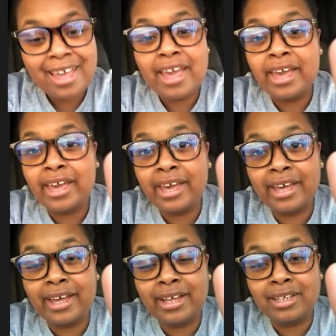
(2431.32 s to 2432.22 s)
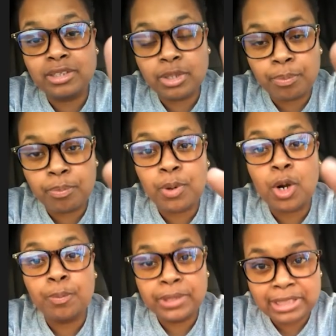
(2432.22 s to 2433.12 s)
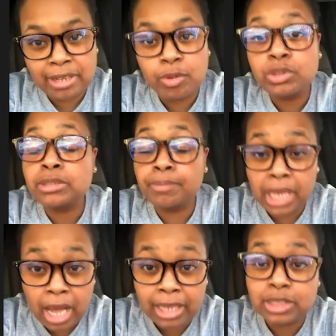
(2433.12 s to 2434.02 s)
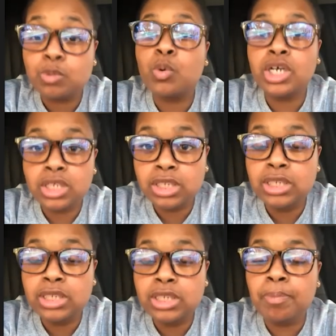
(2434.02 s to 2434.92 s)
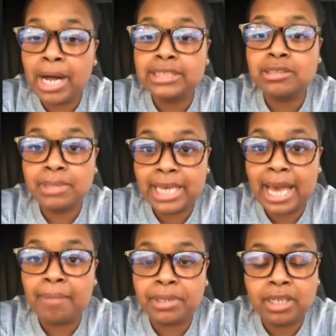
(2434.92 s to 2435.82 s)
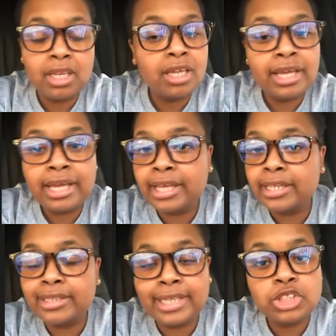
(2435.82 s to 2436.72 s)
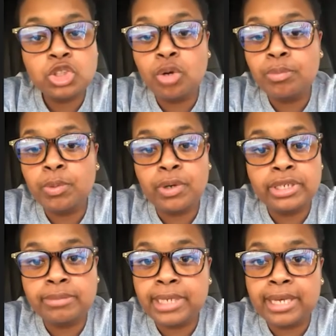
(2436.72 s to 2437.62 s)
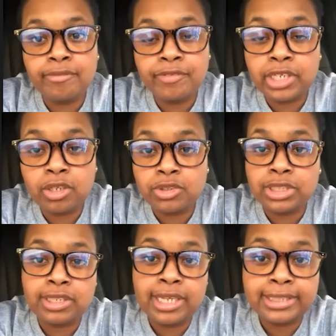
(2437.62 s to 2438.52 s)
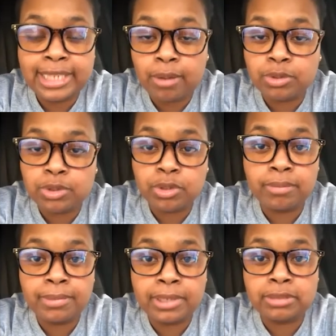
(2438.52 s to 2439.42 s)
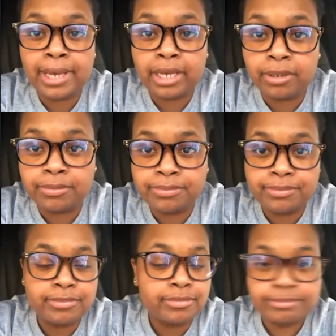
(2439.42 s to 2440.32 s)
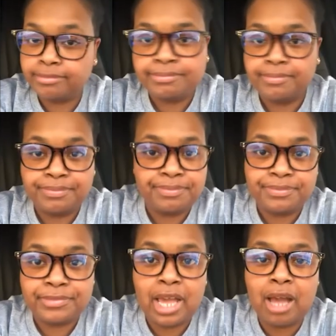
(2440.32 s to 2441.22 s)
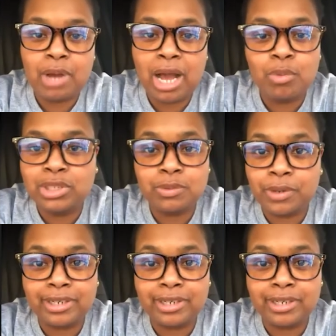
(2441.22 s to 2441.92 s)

And the purpose of it was to be honest, what could possibly happen? Right. And they showed me one of them damn videos, and the next day I was on the bus back home. I, I wasn't ready.